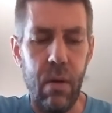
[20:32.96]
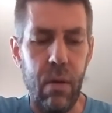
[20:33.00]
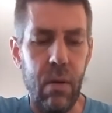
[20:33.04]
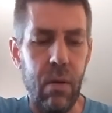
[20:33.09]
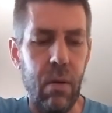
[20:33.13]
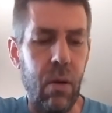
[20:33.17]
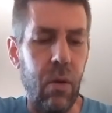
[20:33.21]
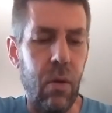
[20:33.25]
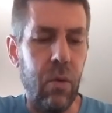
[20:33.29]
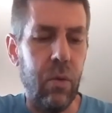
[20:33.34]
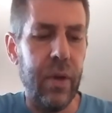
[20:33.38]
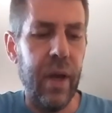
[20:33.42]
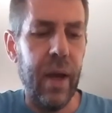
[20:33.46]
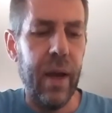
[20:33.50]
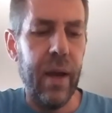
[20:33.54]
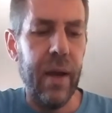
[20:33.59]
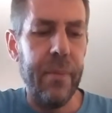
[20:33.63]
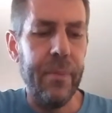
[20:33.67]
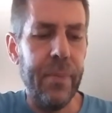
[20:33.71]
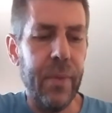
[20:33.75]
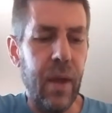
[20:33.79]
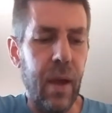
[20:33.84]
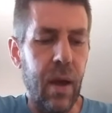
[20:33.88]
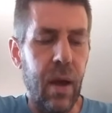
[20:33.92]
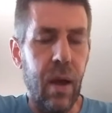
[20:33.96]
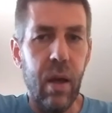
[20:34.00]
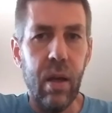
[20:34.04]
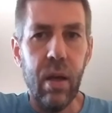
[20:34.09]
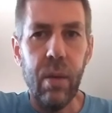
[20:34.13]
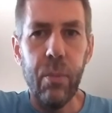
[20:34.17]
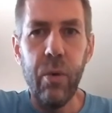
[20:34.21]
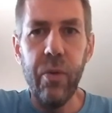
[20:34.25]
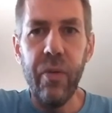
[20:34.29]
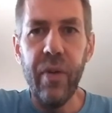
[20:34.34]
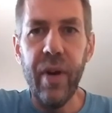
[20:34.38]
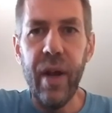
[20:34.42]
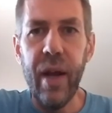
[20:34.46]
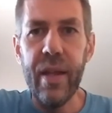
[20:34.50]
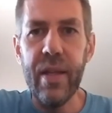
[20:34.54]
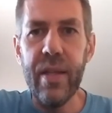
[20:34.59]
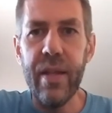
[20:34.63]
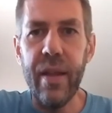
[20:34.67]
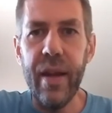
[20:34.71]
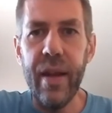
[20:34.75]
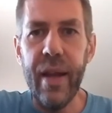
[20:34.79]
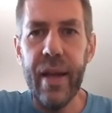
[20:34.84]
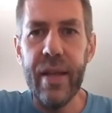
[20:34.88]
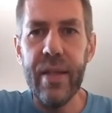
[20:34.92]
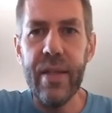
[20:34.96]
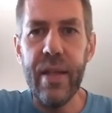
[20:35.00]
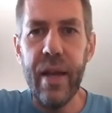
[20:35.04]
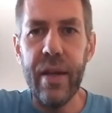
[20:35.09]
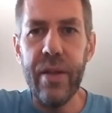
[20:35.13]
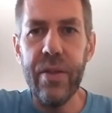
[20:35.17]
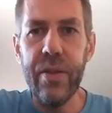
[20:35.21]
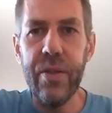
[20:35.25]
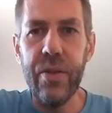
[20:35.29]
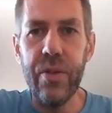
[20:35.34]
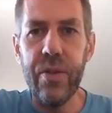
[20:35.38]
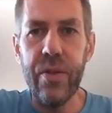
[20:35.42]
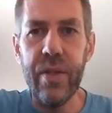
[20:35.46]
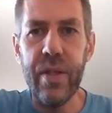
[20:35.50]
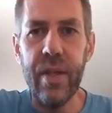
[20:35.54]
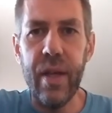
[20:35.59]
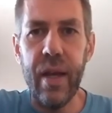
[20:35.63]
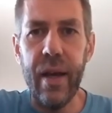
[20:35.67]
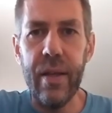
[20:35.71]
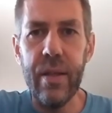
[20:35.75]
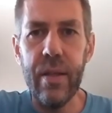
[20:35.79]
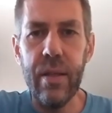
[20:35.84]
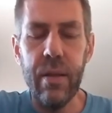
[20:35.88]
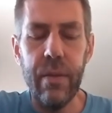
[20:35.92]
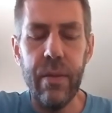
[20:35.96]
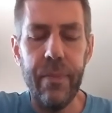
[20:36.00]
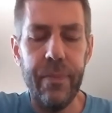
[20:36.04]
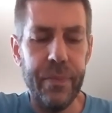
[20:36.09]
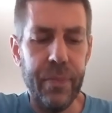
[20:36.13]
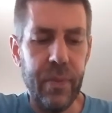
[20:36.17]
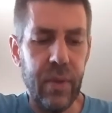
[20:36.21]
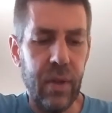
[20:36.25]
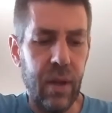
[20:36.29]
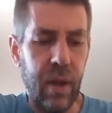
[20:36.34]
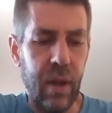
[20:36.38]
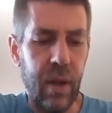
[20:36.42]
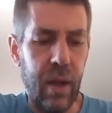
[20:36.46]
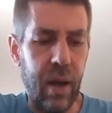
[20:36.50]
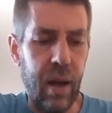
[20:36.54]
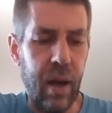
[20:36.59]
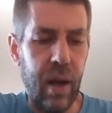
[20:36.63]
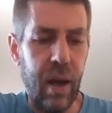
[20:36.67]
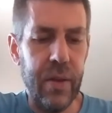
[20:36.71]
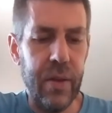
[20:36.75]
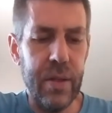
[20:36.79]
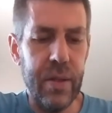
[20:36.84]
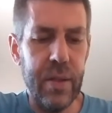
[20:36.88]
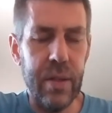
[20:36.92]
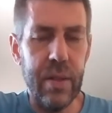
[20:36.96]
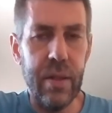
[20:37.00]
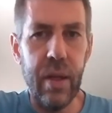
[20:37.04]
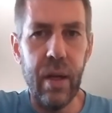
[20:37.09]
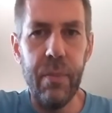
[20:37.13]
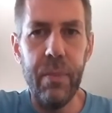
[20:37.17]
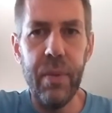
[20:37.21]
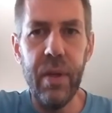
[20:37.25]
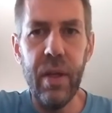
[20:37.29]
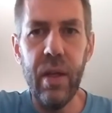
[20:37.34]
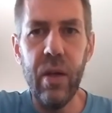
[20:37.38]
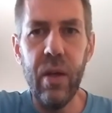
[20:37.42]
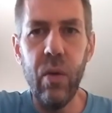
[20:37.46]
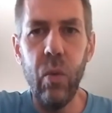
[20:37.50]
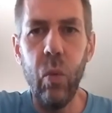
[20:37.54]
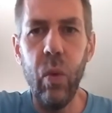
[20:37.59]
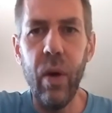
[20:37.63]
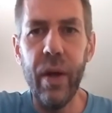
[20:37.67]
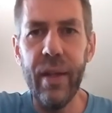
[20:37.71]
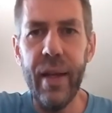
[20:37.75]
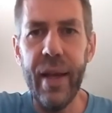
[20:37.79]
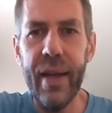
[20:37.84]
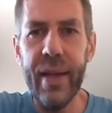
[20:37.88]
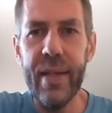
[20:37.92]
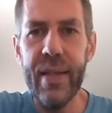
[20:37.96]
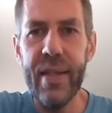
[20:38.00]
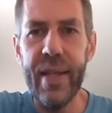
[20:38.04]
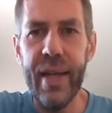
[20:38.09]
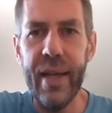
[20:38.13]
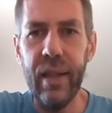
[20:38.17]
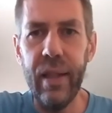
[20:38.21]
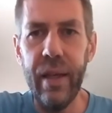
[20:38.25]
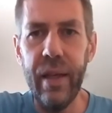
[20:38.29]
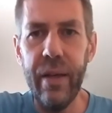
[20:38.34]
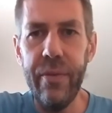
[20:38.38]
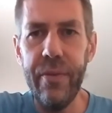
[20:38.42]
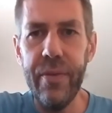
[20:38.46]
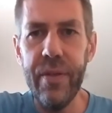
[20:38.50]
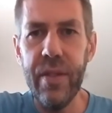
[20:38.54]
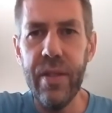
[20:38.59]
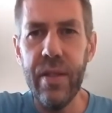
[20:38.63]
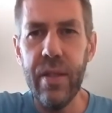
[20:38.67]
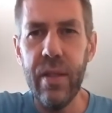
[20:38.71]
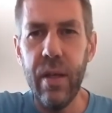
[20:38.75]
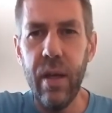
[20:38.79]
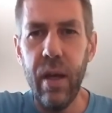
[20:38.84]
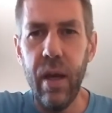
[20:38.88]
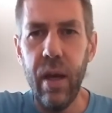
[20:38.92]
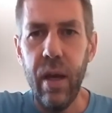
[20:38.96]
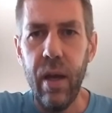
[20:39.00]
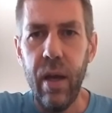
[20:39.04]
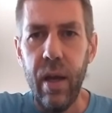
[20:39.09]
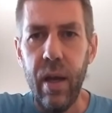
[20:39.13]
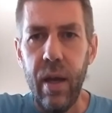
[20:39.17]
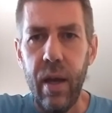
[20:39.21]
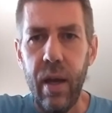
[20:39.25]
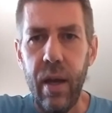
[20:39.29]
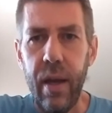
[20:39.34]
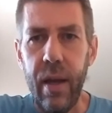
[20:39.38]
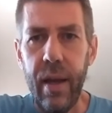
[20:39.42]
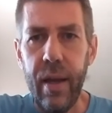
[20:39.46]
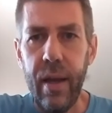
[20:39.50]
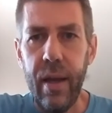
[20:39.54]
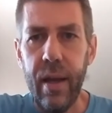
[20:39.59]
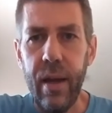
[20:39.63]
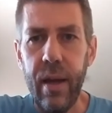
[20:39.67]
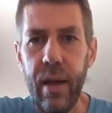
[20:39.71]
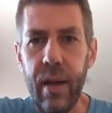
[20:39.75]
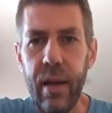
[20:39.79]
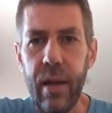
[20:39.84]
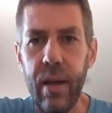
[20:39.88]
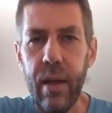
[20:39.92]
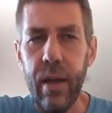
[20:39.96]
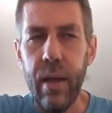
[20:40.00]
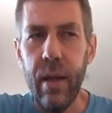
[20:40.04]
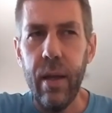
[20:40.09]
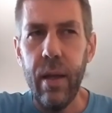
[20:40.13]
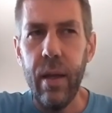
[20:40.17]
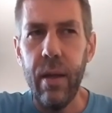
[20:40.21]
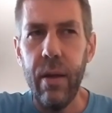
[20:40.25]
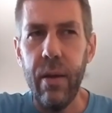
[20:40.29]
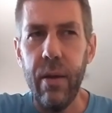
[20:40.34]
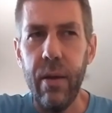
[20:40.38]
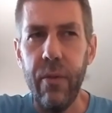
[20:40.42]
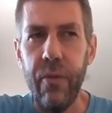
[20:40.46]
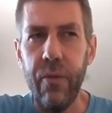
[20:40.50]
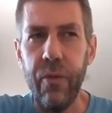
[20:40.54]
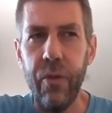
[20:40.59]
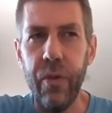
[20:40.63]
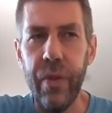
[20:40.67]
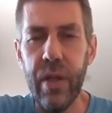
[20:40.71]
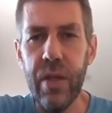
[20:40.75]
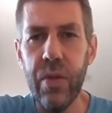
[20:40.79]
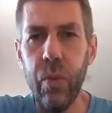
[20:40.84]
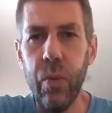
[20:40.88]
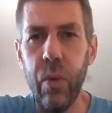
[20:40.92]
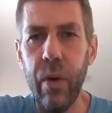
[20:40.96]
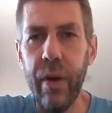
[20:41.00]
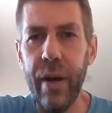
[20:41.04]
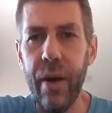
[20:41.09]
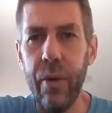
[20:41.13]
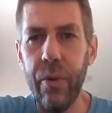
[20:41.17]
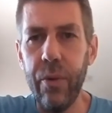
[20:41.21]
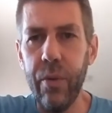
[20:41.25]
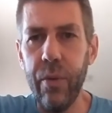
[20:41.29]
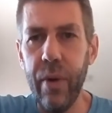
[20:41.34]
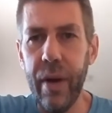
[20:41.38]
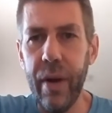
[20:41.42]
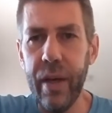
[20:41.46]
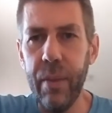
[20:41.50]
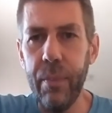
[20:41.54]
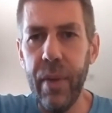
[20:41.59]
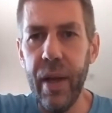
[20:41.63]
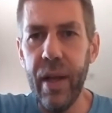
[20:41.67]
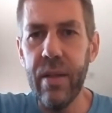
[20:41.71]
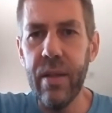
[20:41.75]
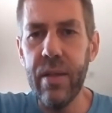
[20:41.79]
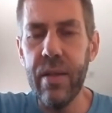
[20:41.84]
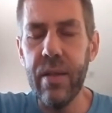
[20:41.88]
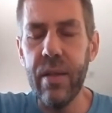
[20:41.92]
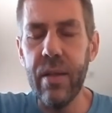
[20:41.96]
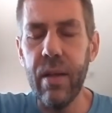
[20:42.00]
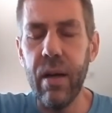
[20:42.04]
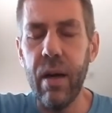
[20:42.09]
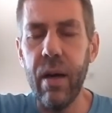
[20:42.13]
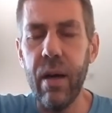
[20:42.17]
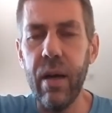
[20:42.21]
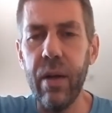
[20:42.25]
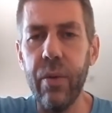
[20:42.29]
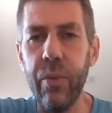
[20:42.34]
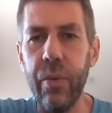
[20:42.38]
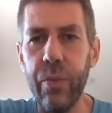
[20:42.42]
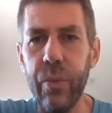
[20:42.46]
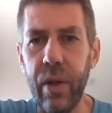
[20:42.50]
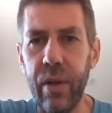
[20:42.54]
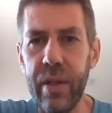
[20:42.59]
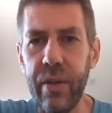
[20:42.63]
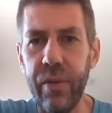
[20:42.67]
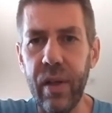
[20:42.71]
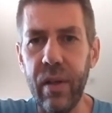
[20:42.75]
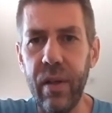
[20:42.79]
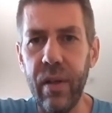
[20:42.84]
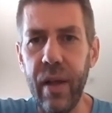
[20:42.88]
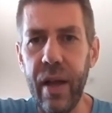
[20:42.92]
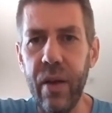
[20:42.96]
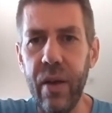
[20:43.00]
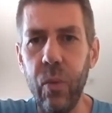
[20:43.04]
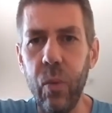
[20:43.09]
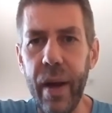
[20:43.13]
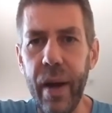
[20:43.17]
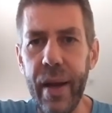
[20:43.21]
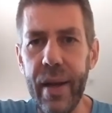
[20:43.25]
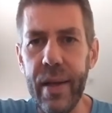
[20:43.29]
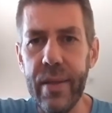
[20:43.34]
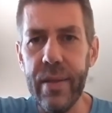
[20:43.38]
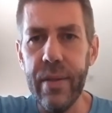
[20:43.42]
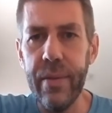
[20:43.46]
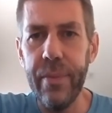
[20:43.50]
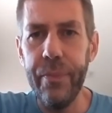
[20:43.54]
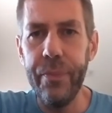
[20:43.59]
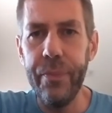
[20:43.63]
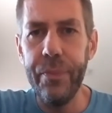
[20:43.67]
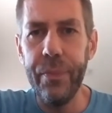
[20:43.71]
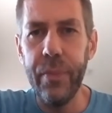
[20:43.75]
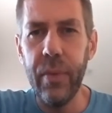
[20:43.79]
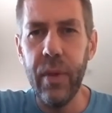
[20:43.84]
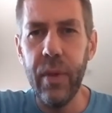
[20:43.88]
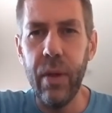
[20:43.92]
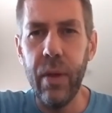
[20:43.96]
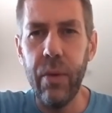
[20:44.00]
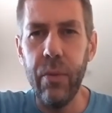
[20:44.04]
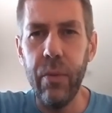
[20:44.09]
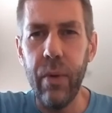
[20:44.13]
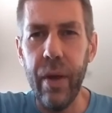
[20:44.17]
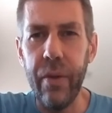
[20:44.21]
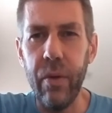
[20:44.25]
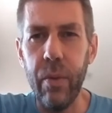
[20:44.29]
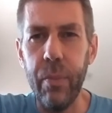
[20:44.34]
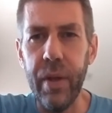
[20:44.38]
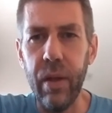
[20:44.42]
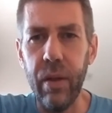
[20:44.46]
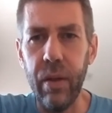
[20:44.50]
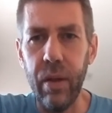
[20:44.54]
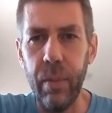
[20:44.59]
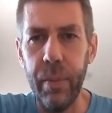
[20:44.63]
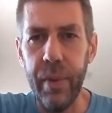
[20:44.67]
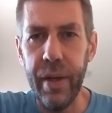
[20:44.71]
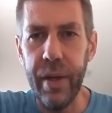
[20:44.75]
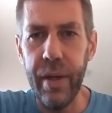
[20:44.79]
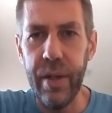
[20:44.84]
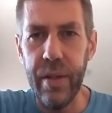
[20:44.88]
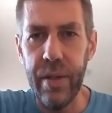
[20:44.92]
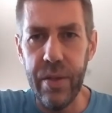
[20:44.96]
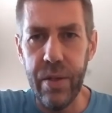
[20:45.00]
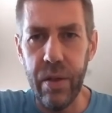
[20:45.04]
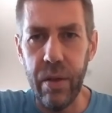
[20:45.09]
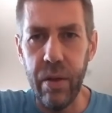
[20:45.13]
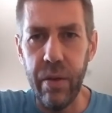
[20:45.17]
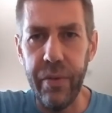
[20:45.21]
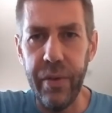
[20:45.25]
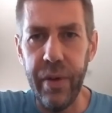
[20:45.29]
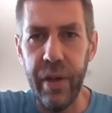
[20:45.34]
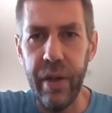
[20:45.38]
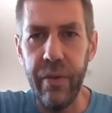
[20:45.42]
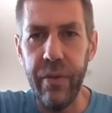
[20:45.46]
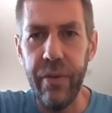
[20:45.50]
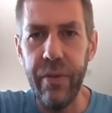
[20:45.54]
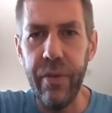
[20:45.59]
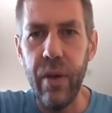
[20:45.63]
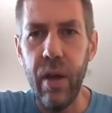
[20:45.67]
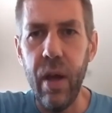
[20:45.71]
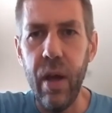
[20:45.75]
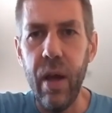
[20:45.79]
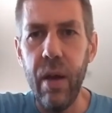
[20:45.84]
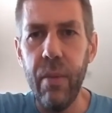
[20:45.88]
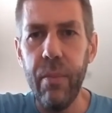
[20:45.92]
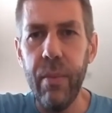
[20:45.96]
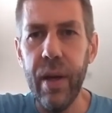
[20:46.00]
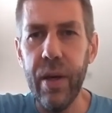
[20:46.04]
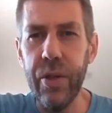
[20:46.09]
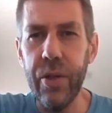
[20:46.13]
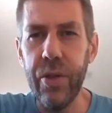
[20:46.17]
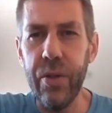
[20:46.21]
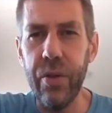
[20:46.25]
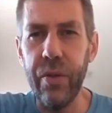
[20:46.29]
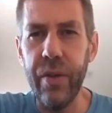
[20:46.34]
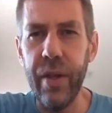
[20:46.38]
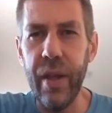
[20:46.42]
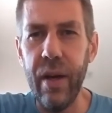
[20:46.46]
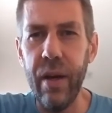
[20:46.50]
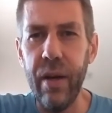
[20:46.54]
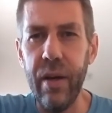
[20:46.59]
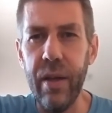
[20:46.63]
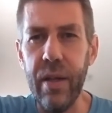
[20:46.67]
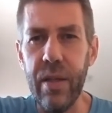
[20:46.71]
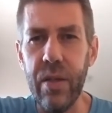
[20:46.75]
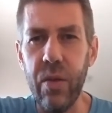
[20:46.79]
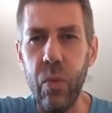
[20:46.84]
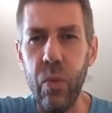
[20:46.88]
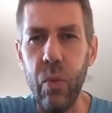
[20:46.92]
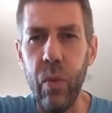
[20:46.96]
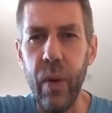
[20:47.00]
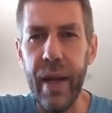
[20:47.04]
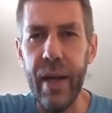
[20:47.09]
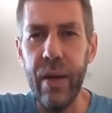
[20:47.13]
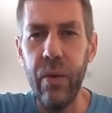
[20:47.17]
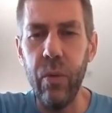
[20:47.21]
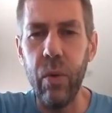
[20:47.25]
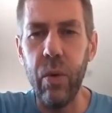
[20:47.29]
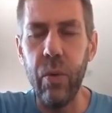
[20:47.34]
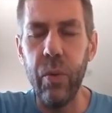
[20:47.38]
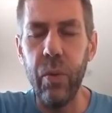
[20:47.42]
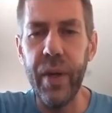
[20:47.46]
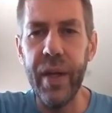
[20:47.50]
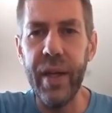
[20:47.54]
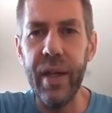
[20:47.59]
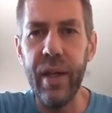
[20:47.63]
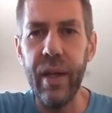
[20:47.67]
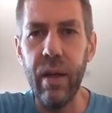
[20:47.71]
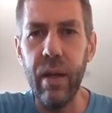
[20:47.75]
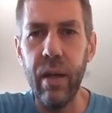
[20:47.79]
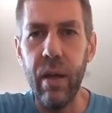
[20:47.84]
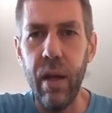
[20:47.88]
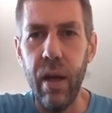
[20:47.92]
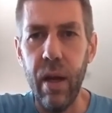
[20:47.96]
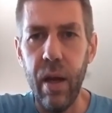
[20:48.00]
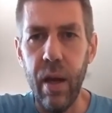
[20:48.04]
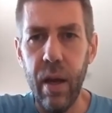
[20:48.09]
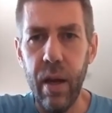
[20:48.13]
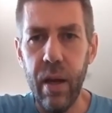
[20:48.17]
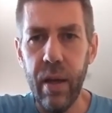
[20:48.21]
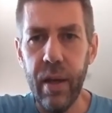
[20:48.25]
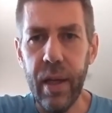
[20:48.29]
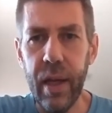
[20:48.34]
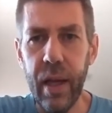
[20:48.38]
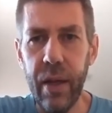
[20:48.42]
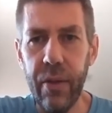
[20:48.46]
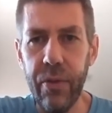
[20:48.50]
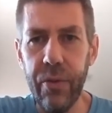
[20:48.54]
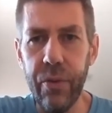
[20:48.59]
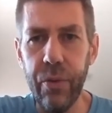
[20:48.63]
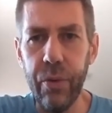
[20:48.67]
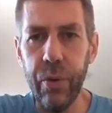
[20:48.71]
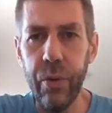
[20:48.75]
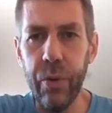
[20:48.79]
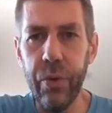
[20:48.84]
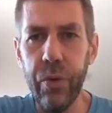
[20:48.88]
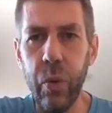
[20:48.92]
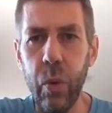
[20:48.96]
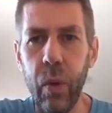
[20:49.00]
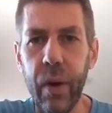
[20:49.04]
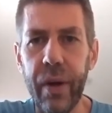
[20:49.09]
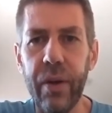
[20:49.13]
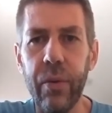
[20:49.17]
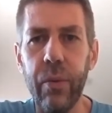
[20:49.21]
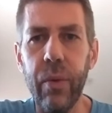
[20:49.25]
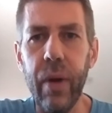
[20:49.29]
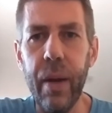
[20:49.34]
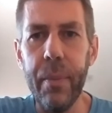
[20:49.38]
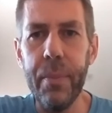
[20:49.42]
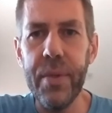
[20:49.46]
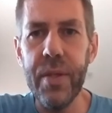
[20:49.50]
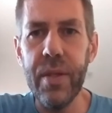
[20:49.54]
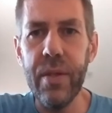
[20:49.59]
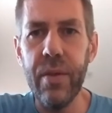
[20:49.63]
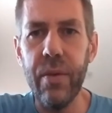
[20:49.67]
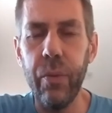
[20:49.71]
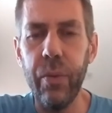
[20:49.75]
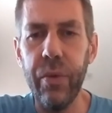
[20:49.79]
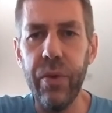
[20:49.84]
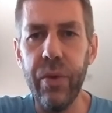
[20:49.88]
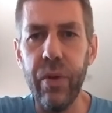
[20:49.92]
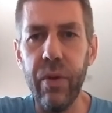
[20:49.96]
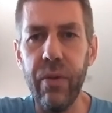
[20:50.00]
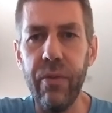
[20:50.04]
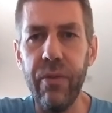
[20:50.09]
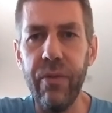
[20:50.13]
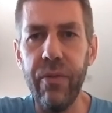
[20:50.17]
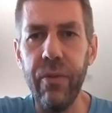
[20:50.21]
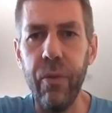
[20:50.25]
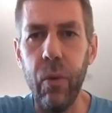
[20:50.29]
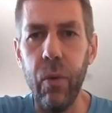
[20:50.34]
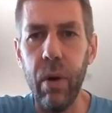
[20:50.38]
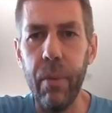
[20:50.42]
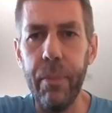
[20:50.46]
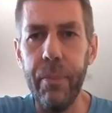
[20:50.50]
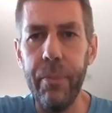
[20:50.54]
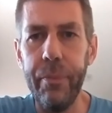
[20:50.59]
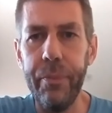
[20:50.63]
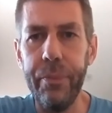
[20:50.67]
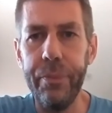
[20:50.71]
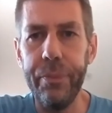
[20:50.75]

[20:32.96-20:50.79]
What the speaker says: Okay, moving on to the next exercise. This is going to be one leg deadlifts, and for this one I would recommend starting with relatively light weight. Rather be a little bit conservative, make sure that it is a weight where we can get through 20 reps with good form.